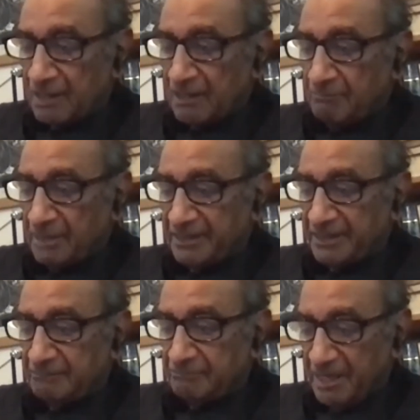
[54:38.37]
but
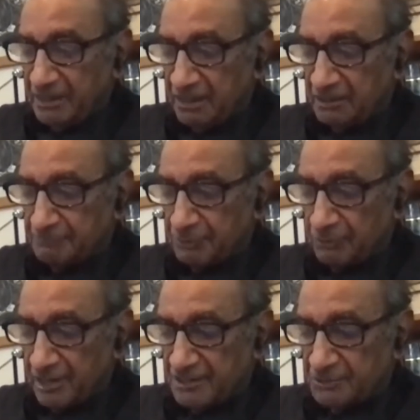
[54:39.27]
in making the progress,